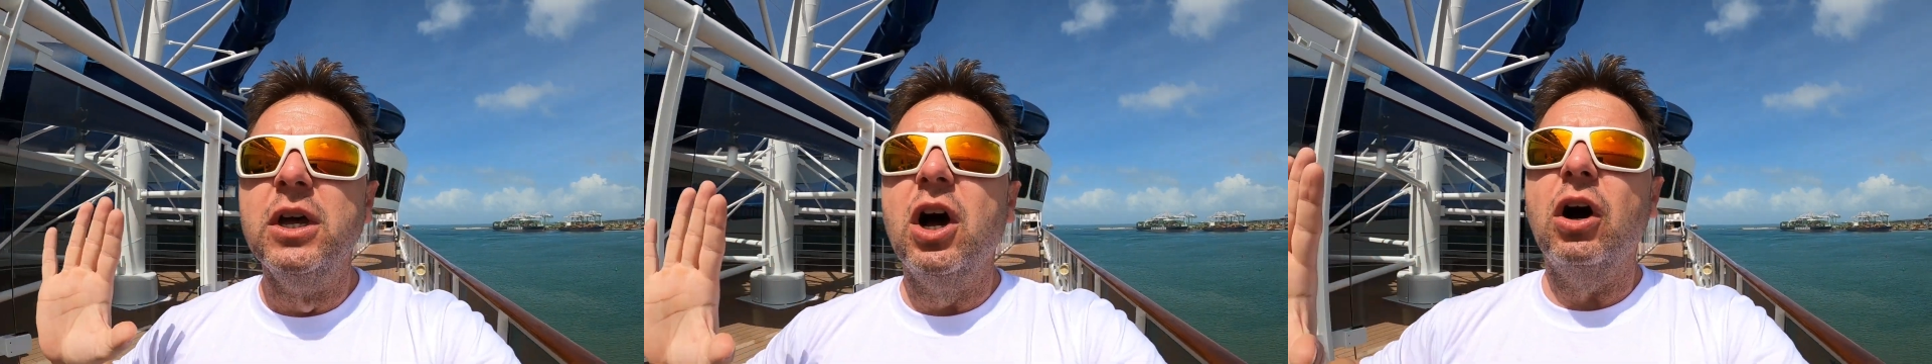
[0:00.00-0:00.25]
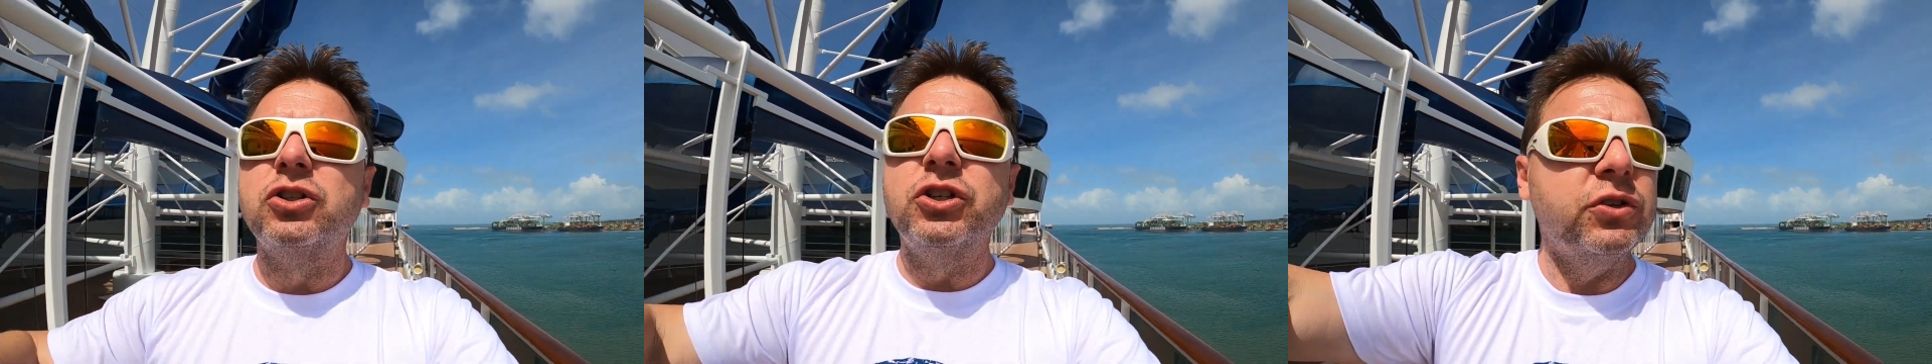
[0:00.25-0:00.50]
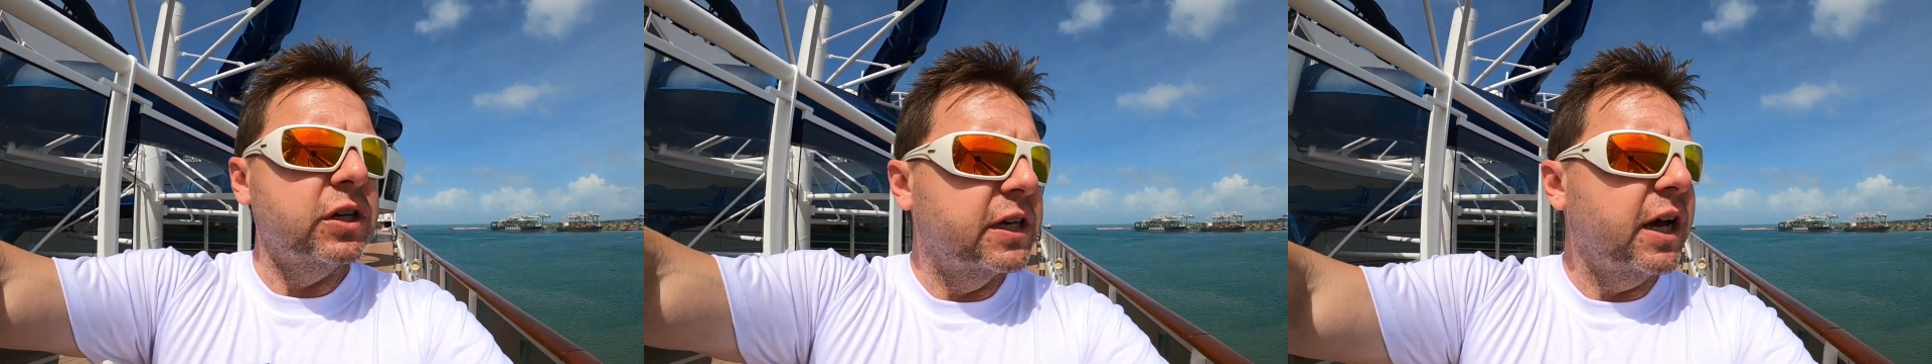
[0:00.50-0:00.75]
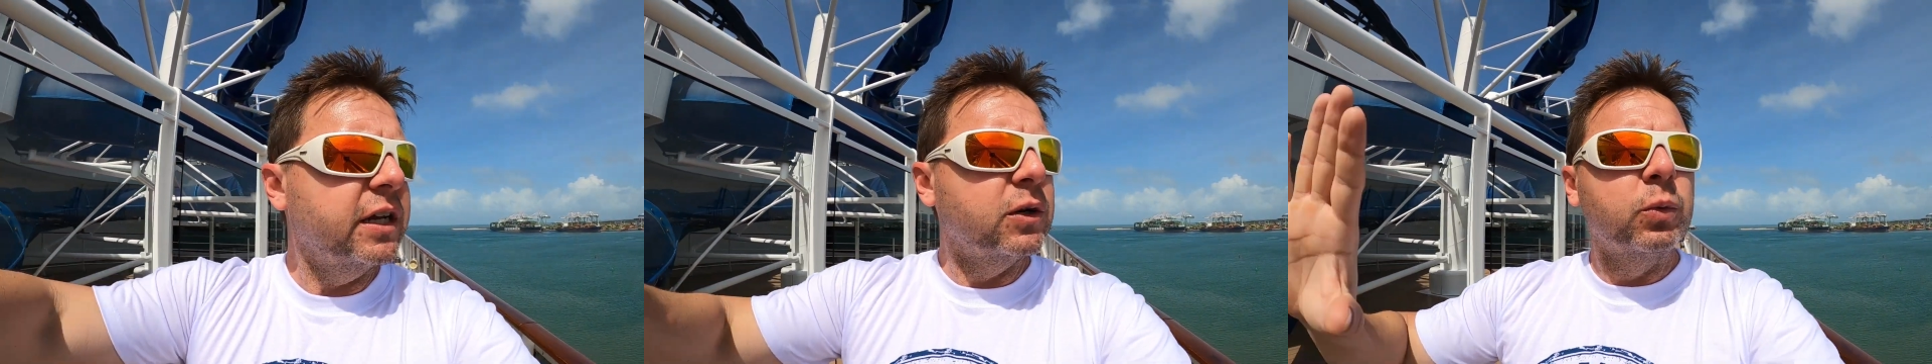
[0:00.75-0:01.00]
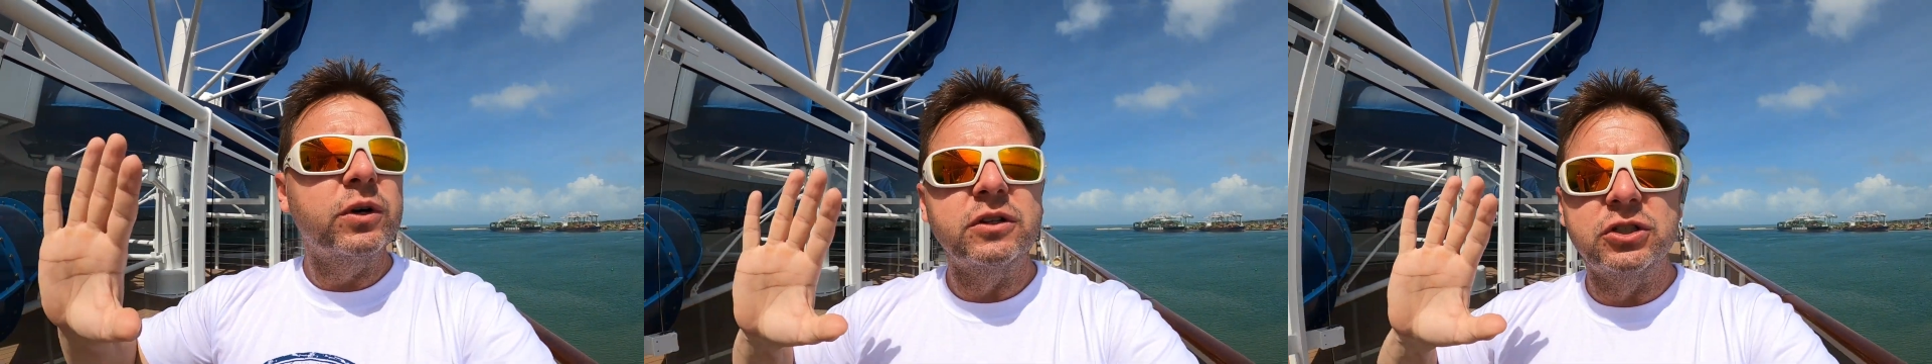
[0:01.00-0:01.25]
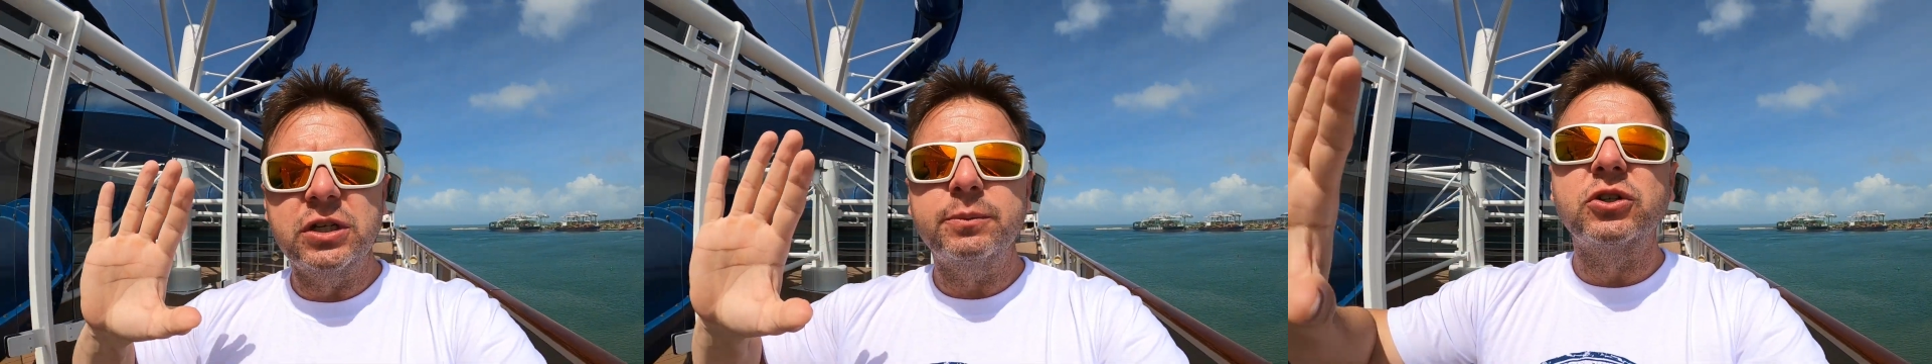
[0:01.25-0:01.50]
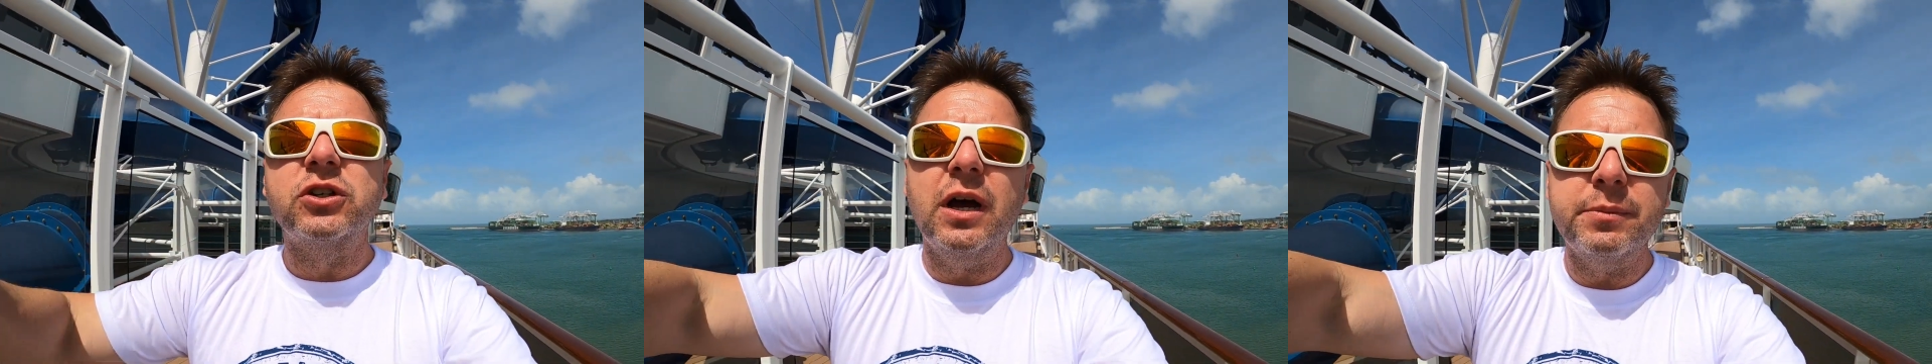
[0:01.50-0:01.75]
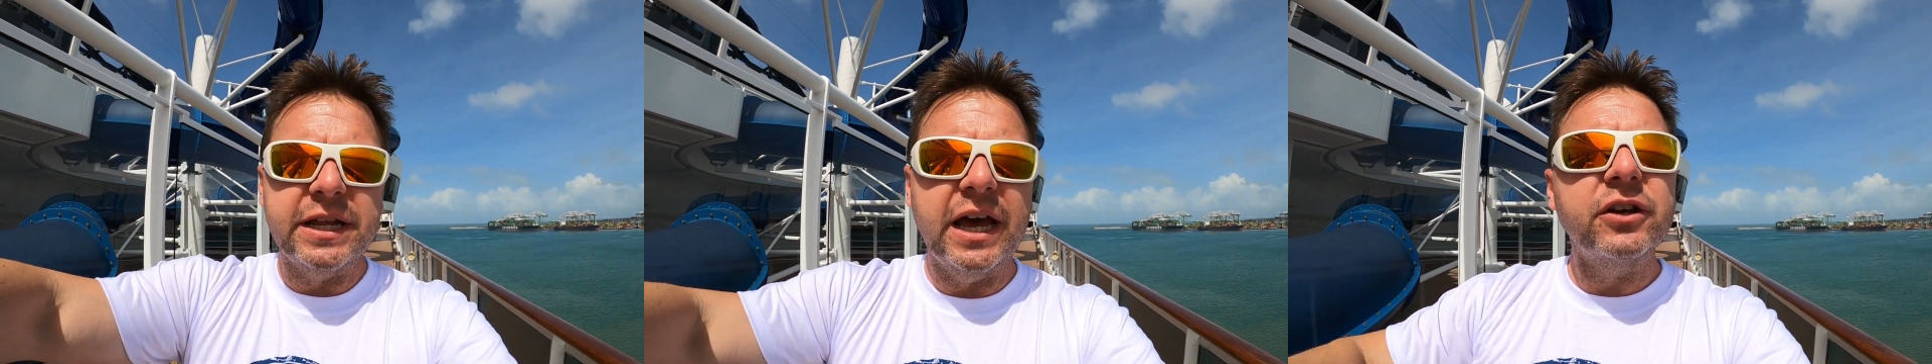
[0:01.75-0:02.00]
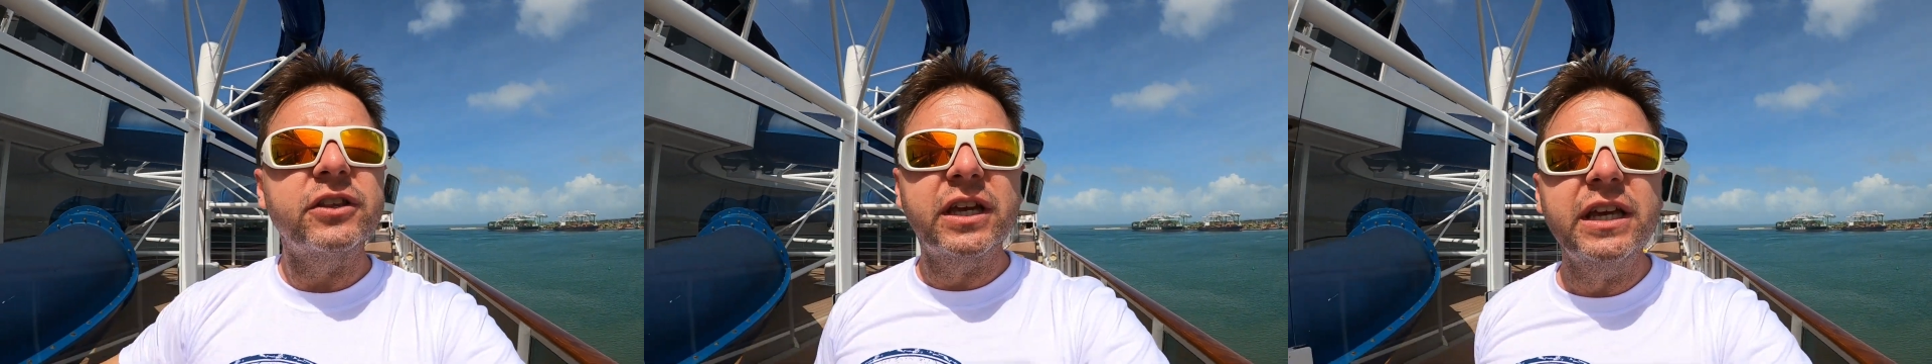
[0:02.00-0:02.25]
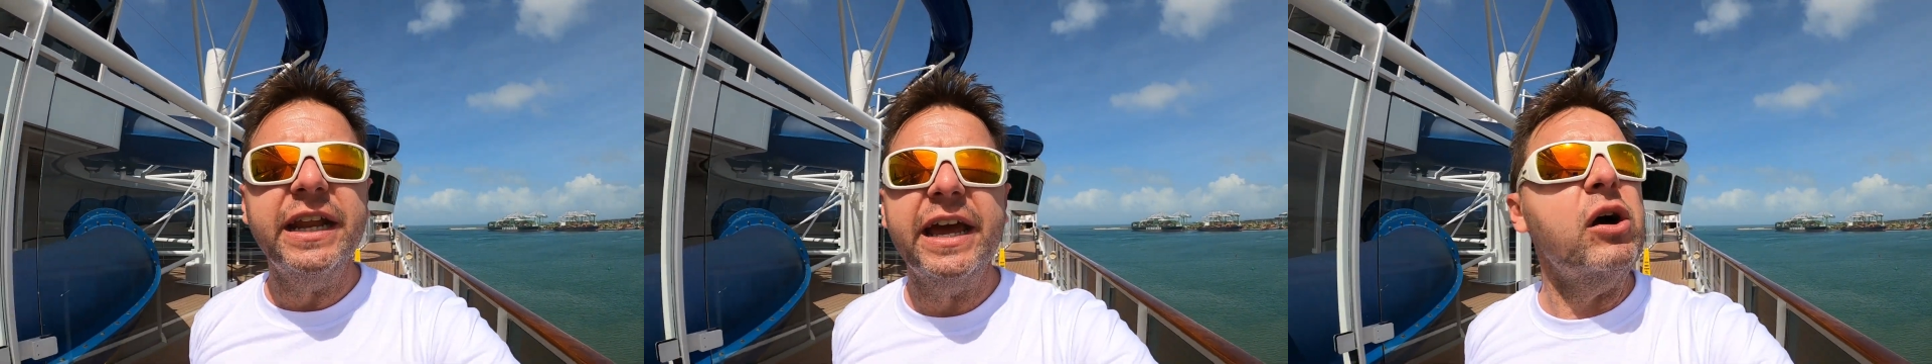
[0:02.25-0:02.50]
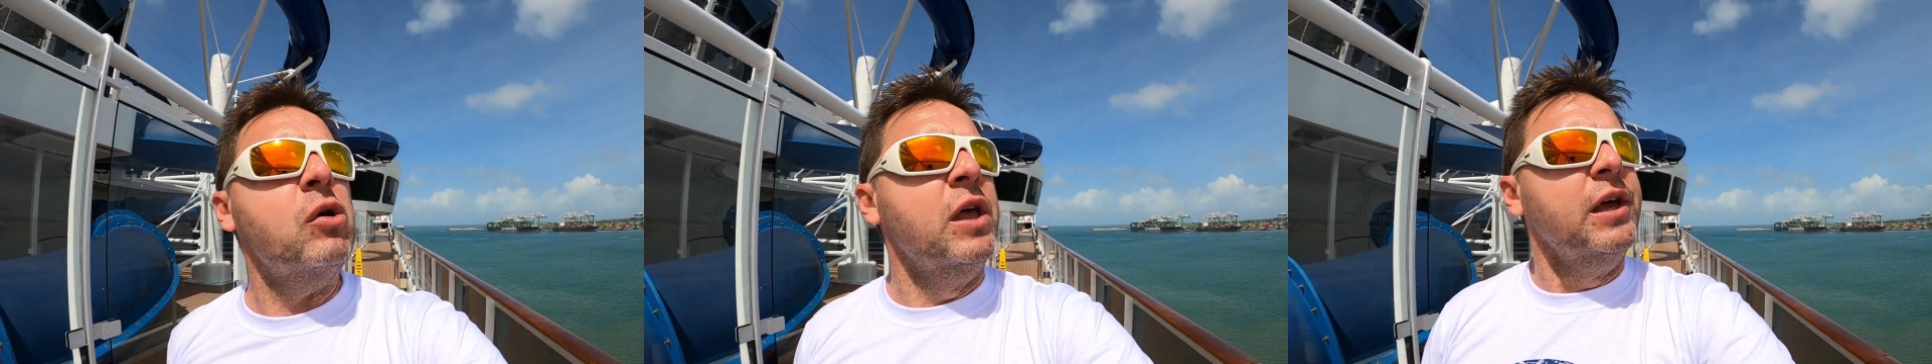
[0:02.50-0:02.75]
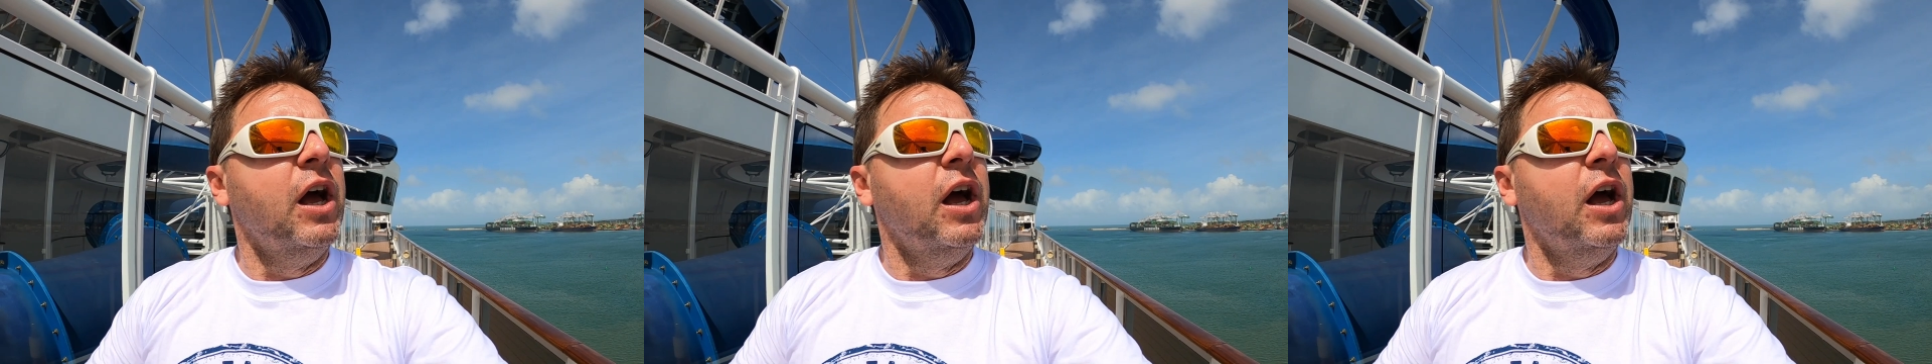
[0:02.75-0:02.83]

I'll show you kind of where the ships are coming out of the canal